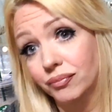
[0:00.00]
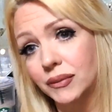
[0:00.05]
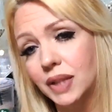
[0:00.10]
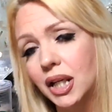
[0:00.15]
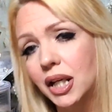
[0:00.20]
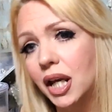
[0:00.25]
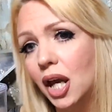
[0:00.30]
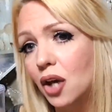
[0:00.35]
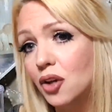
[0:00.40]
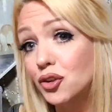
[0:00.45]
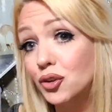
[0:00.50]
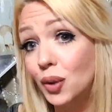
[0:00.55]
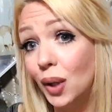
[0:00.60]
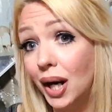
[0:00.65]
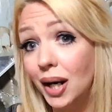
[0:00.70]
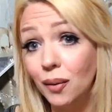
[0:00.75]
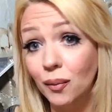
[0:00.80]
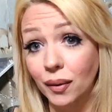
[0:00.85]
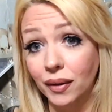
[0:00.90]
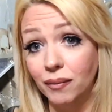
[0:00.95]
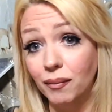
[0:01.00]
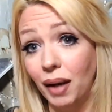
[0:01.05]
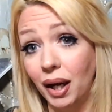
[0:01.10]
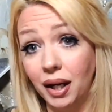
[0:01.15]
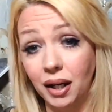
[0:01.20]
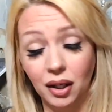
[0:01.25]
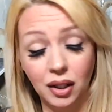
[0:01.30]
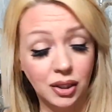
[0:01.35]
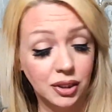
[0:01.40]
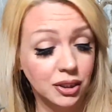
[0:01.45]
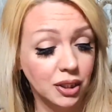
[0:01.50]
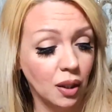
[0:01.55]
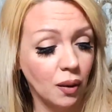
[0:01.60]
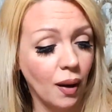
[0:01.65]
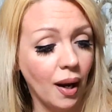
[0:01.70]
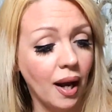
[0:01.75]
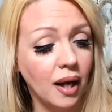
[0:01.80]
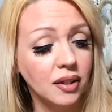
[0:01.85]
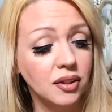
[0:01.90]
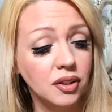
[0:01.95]
it goes great with my hair. So,
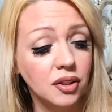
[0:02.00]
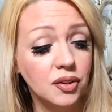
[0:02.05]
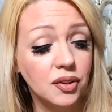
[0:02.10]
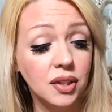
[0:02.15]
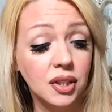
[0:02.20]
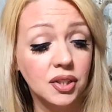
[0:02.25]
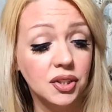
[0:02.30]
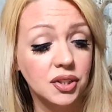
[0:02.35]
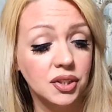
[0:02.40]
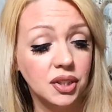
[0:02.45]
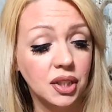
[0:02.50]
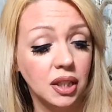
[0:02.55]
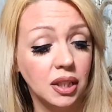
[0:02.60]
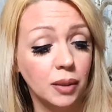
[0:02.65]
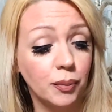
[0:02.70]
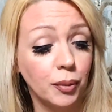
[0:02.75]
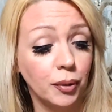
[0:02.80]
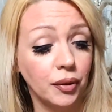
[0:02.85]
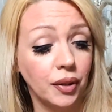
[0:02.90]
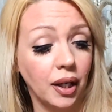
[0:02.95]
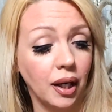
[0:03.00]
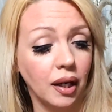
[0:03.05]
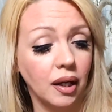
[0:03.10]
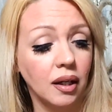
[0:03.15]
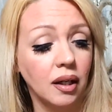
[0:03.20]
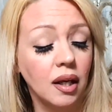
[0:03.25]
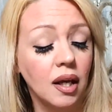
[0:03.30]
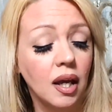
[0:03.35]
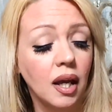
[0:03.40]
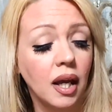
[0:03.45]
I usually just get the brunette.